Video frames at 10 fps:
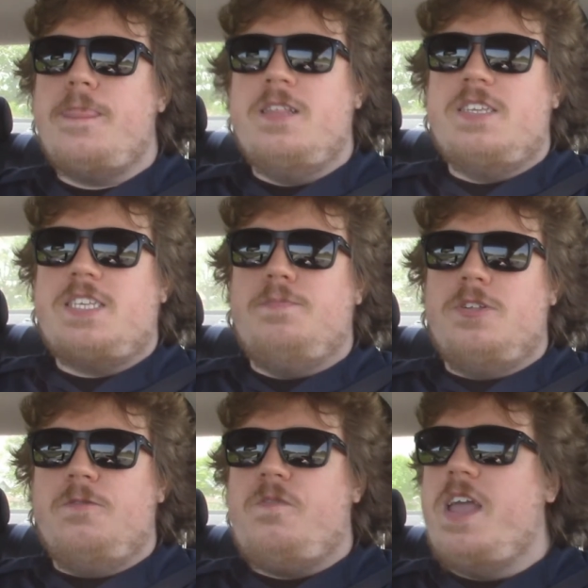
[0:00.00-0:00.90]
In the
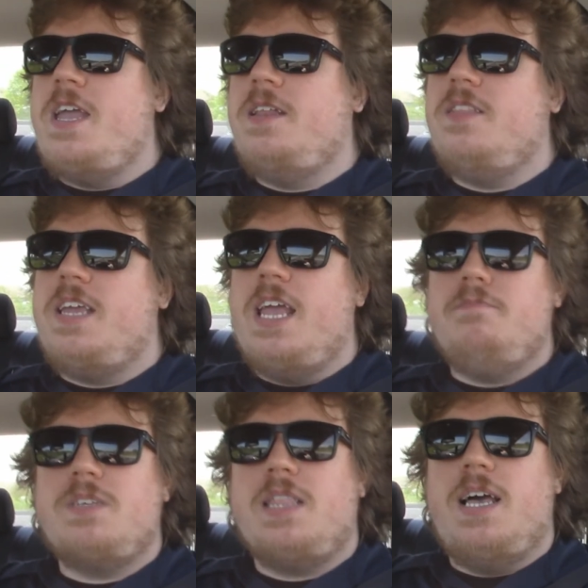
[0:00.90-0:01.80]
similar vein, the
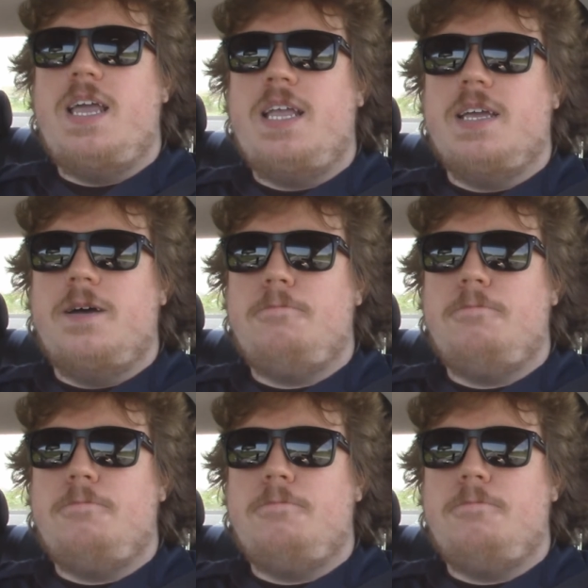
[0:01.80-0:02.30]
games like